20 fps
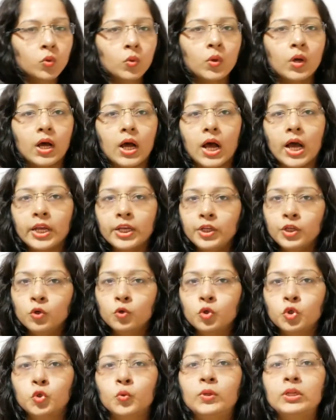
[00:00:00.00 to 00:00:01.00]
two
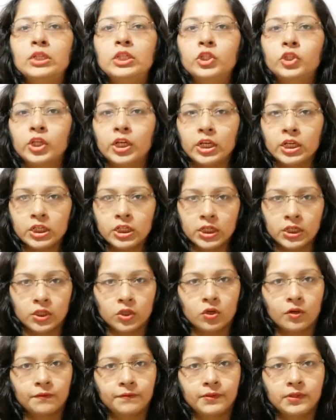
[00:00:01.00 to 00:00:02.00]
unusual
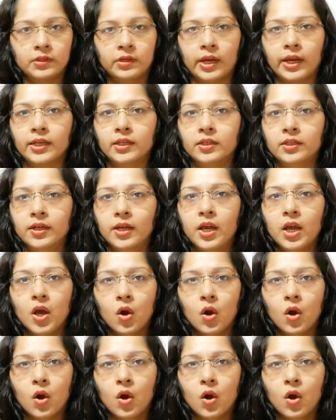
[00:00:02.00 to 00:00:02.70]
changes of state.